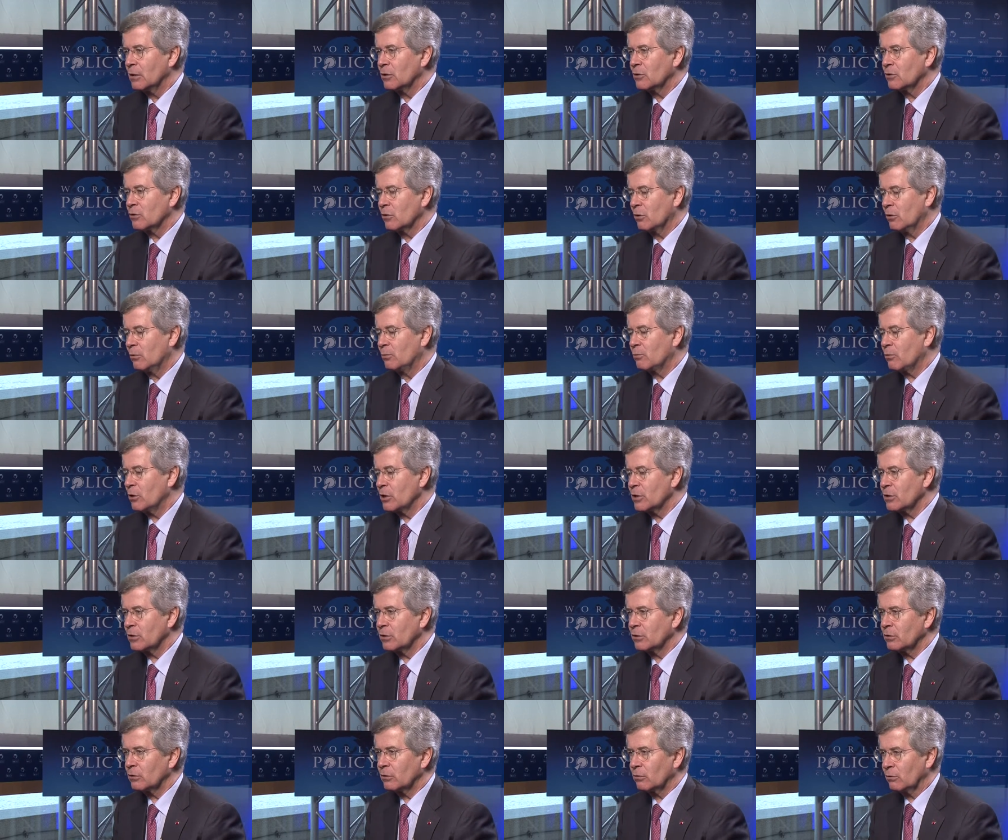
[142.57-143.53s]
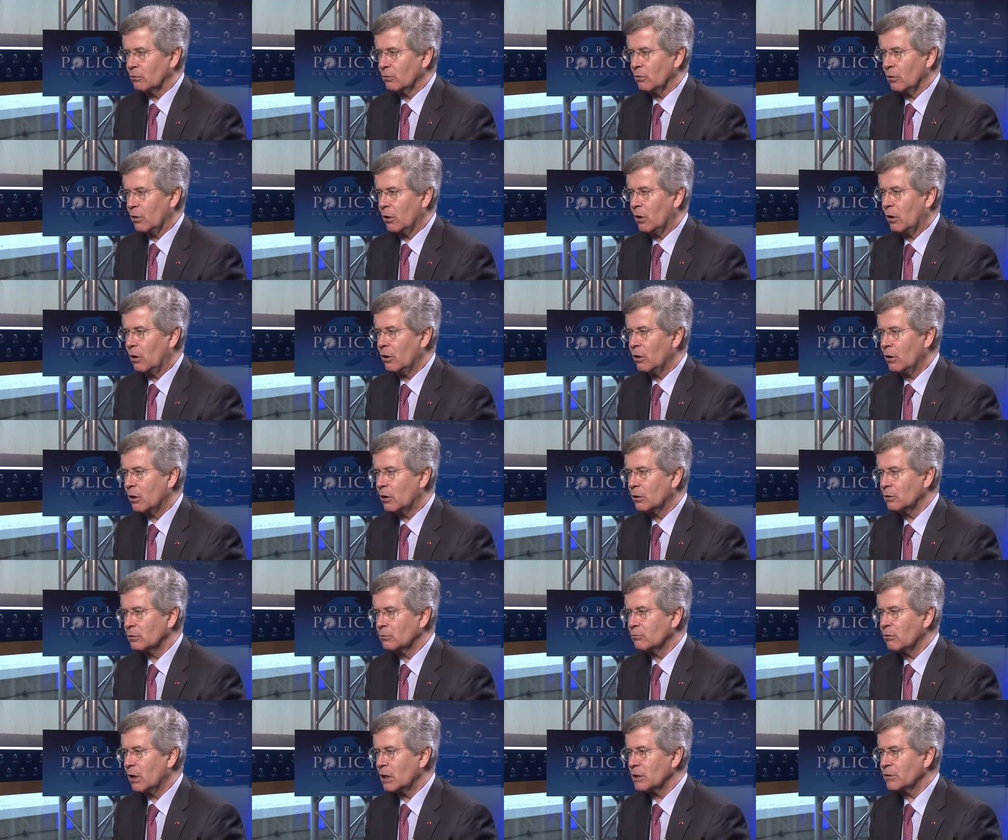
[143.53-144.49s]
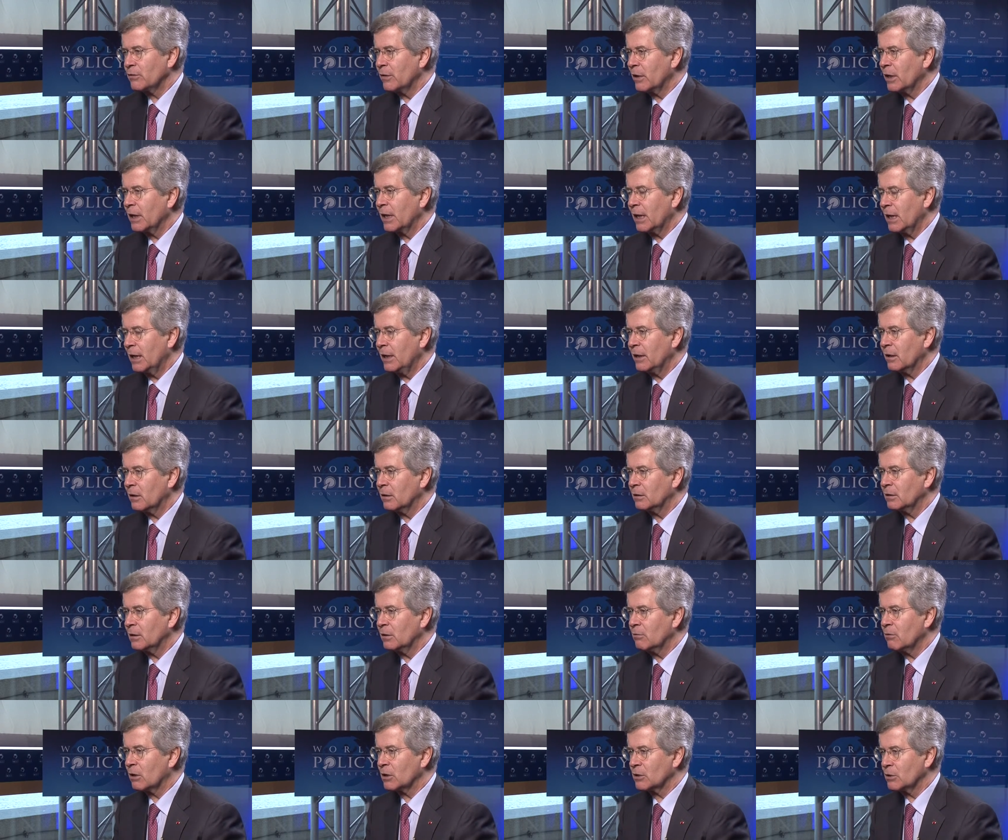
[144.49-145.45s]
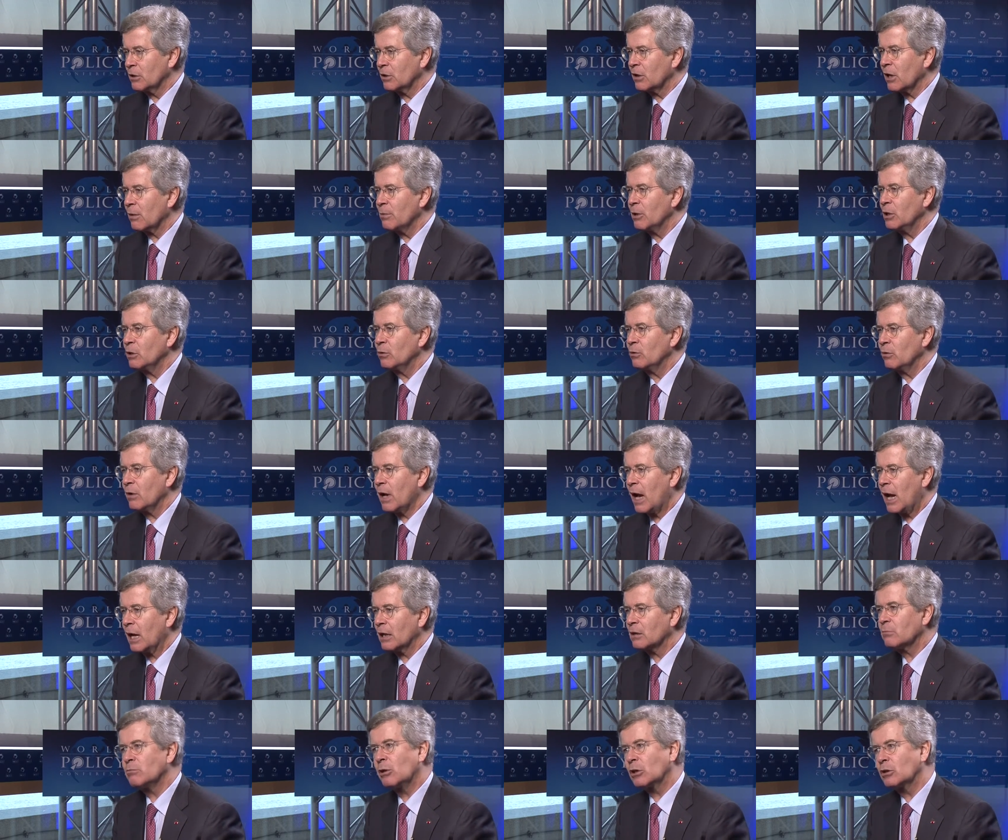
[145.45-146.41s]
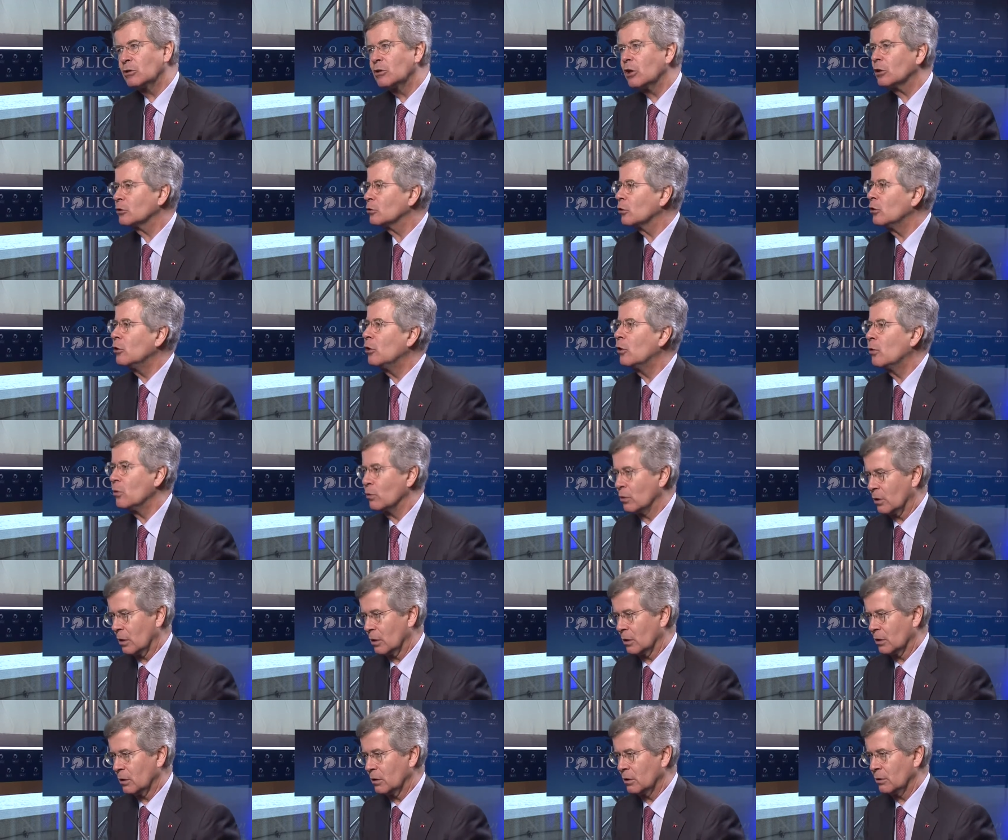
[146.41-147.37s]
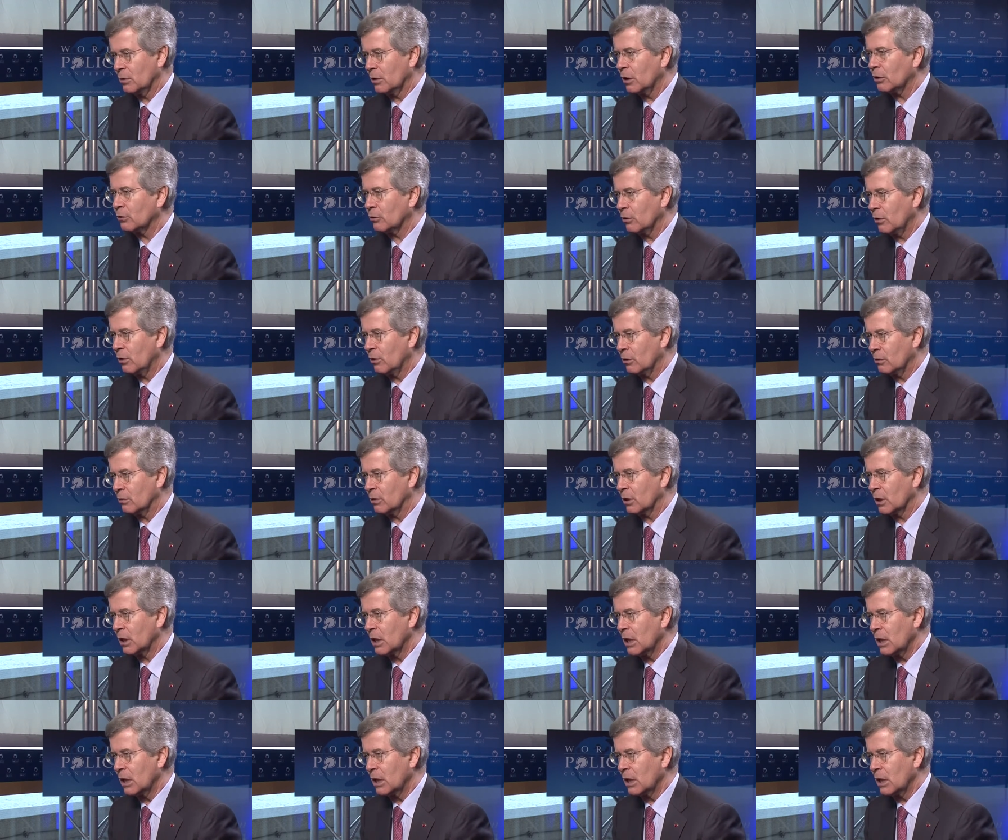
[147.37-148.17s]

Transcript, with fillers: So President Hollande was very clear, he was determined to act, but not alone, yeah. not alone.